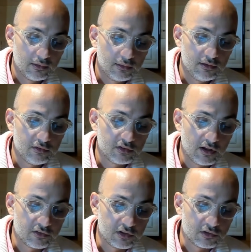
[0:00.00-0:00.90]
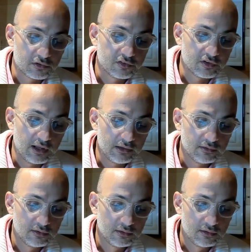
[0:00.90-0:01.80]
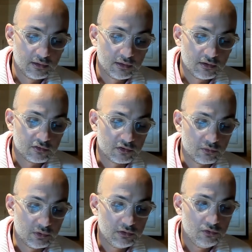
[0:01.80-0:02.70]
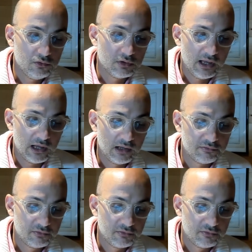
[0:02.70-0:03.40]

These guys, they cross out. So what you have